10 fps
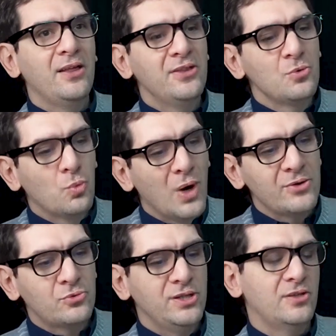I think
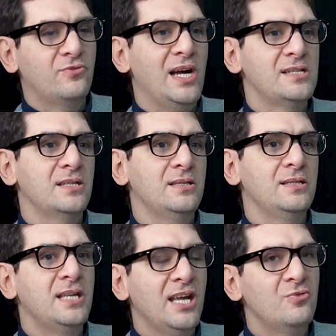one great advice that he
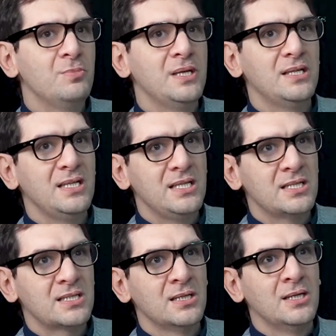gave me is,